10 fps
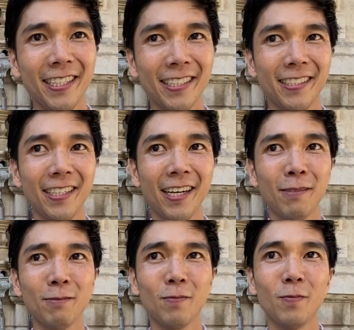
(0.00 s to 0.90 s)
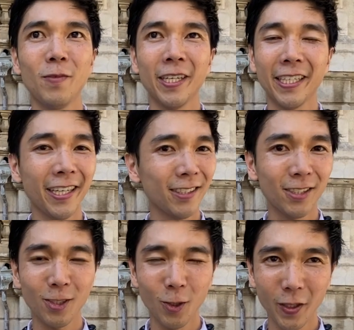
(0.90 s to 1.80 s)
it's, I'm again,
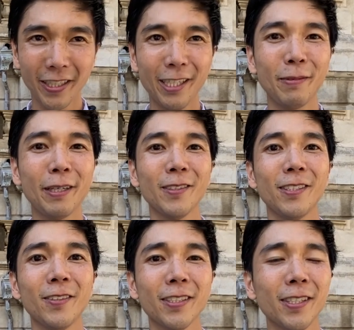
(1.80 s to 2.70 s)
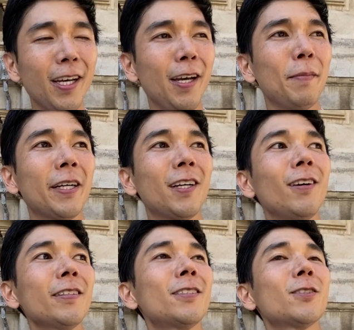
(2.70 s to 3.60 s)
just so lucky to be able to do this. My
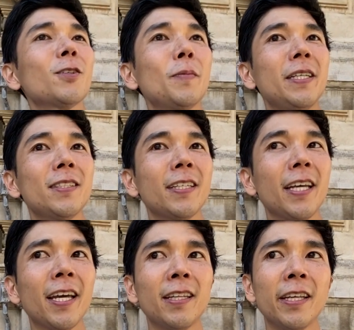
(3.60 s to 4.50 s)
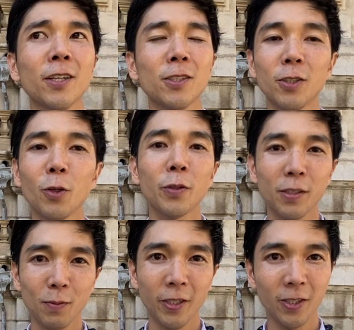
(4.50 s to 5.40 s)
colleagues are amazing and they're so
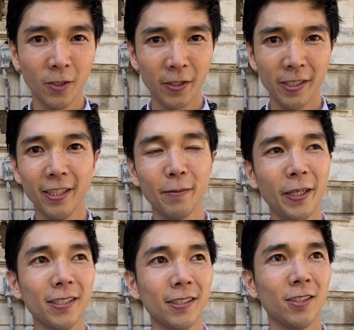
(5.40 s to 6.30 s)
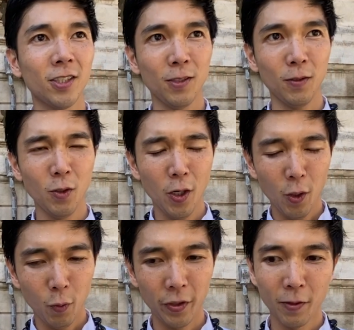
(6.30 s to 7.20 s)
inspirational on a daily basis just
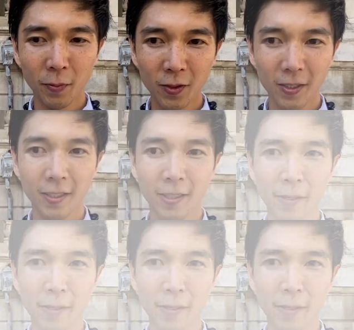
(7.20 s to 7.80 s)
with the music that they